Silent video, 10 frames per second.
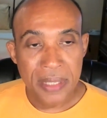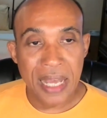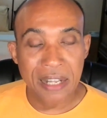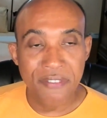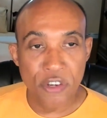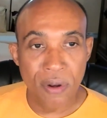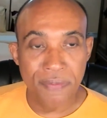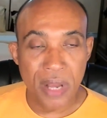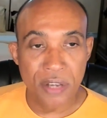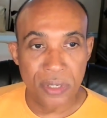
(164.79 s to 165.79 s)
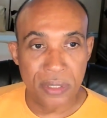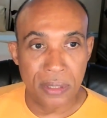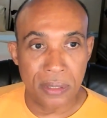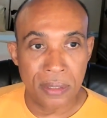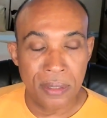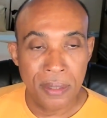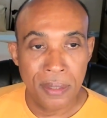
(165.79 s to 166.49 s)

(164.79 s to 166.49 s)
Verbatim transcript: the elevation of consciousness.